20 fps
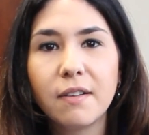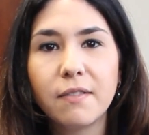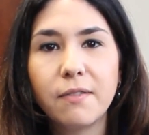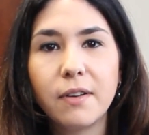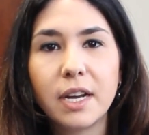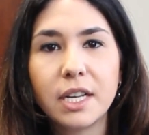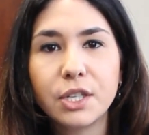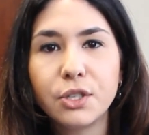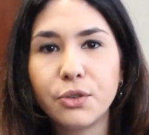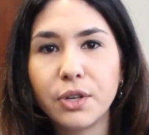
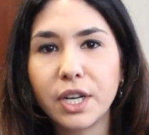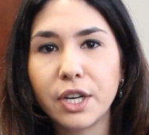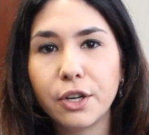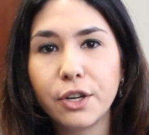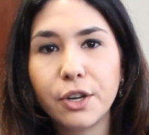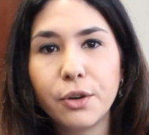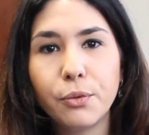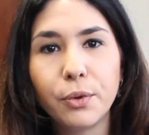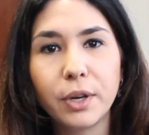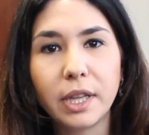fostering
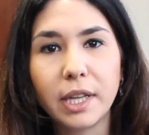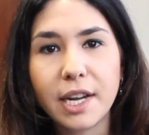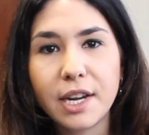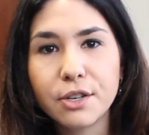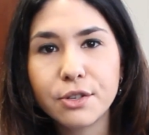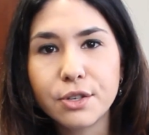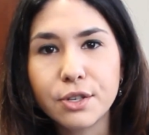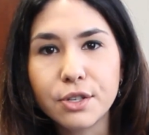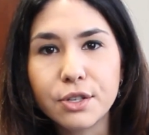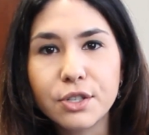good
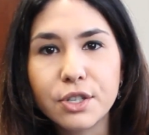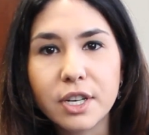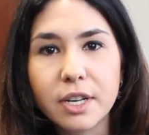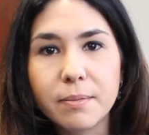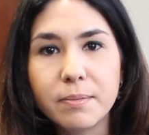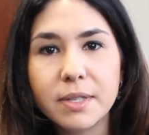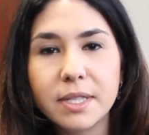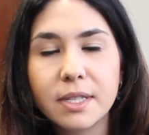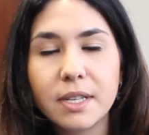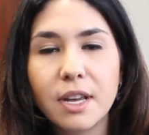
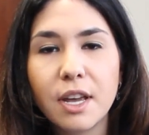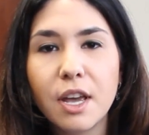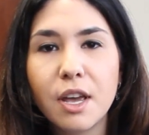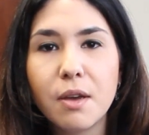relationships,